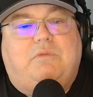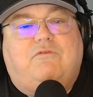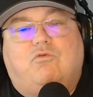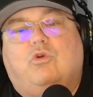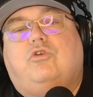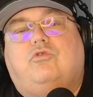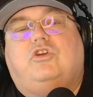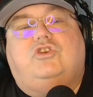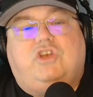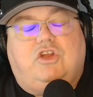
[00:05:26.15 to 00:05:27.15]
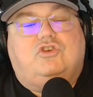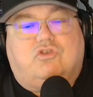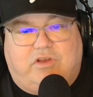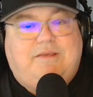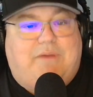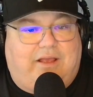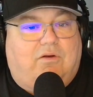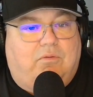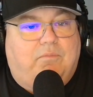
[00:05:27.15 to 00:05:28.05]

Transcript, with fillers: before you can change your email.